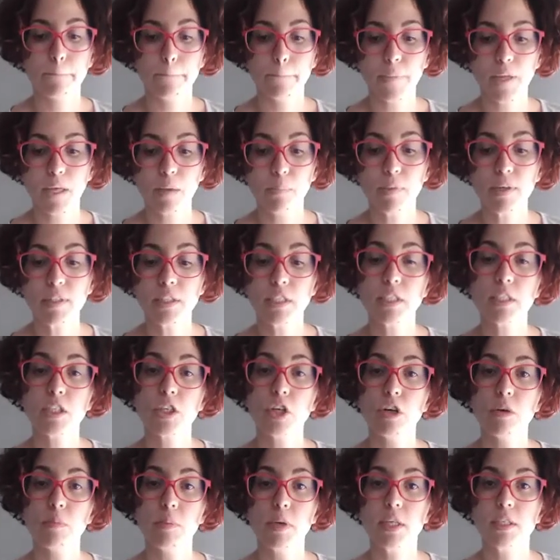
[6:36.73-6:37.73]
Inverted
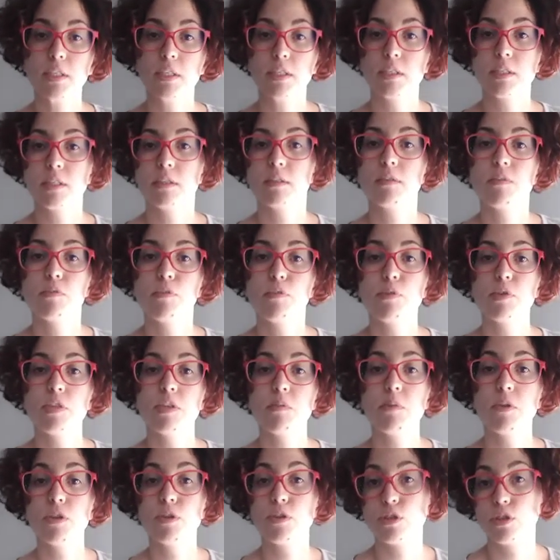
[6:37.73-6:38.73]
commas, for
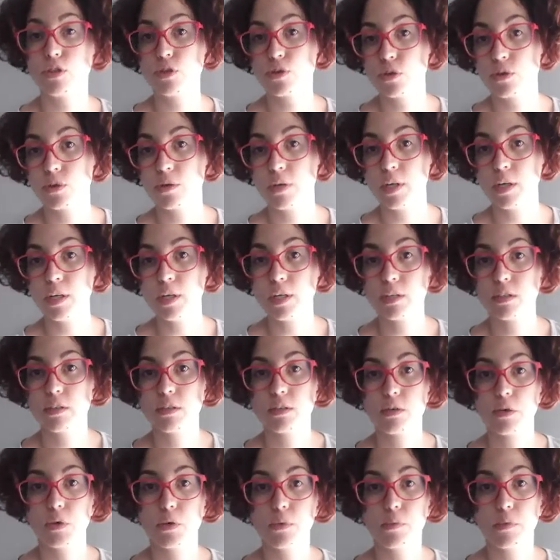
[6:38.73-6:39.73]
example, in
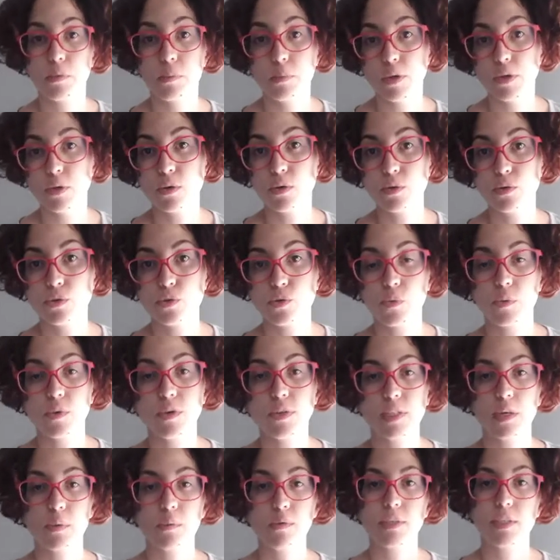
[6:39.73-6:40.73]
stories or reviews, or when
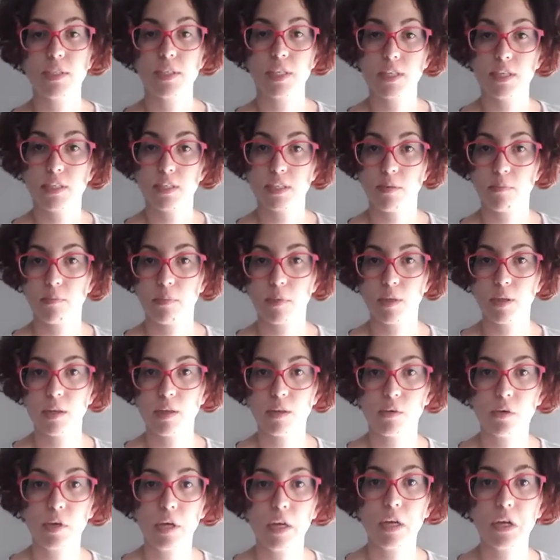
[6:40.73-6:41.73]
someone says
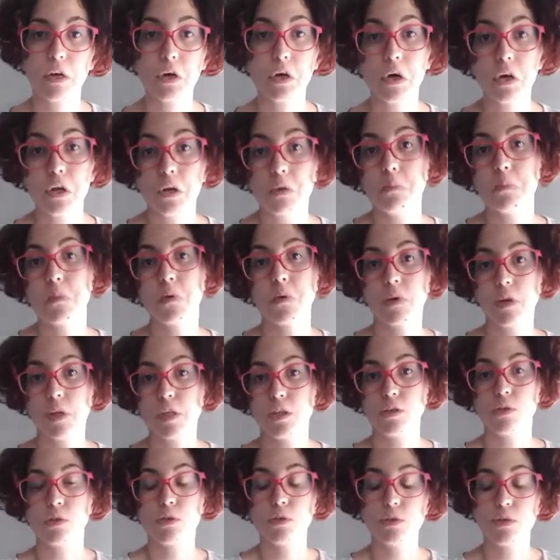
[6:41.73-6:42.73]
something, okay, colon, more or
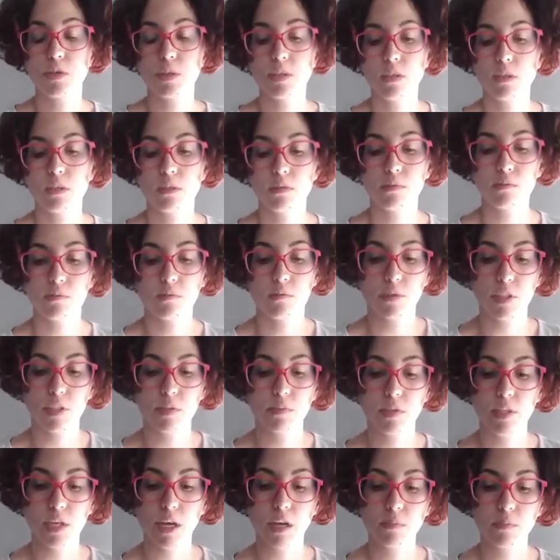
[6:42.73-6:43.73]
less you use it
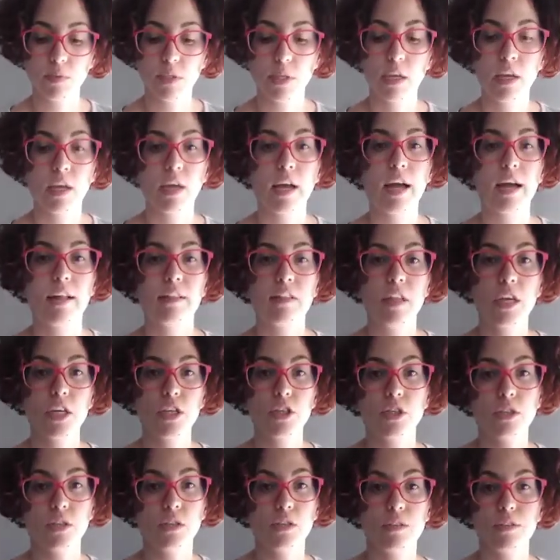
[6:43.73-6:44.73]
sometimes, and
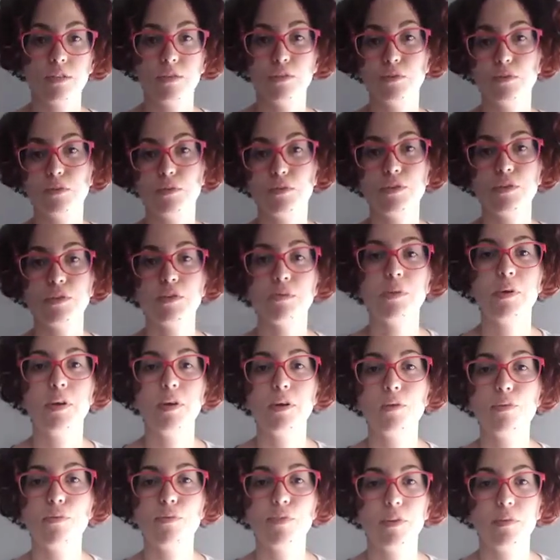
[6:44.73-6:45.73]
dashes, you don't use it
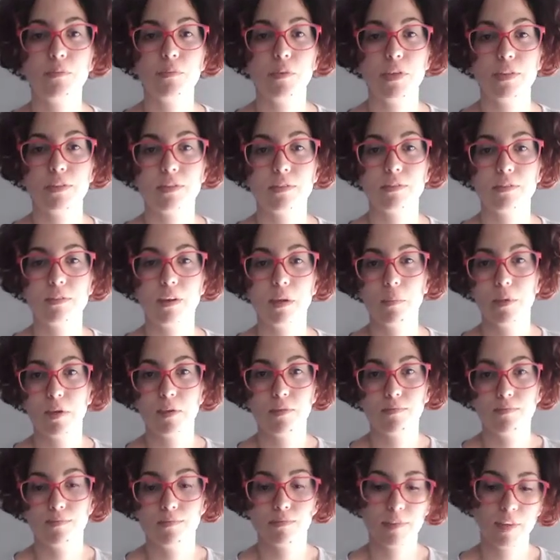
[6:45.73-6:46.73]
very often, but I mean,
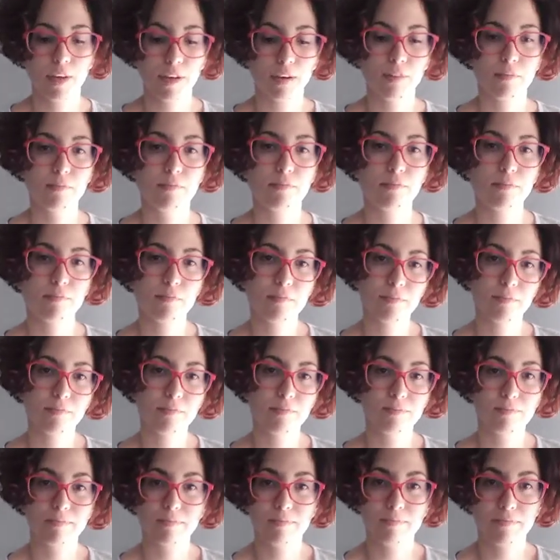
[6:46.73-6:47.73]

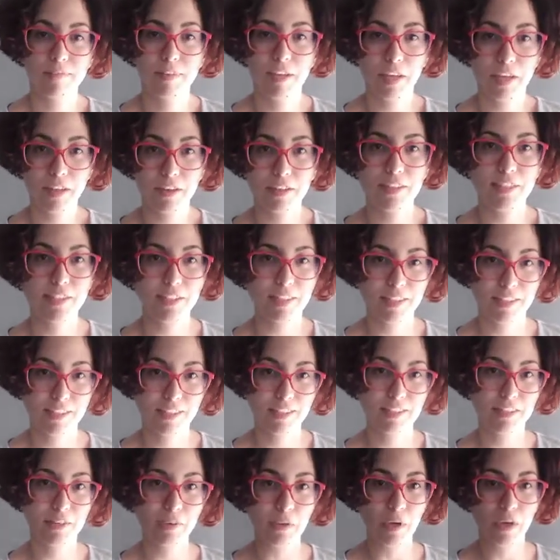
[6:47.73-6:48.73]
they
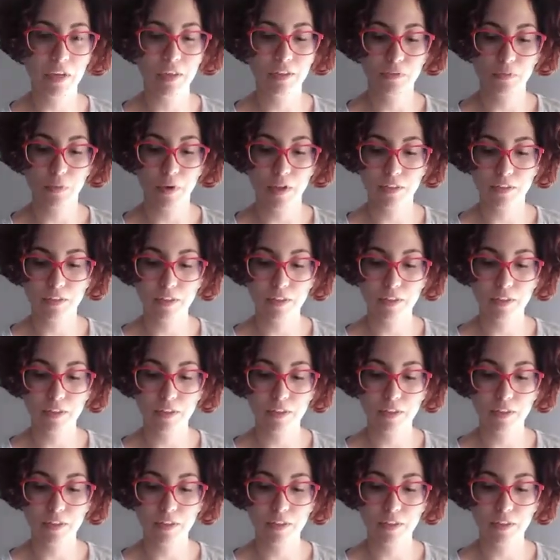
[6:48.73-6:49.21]
exist, okay, as well.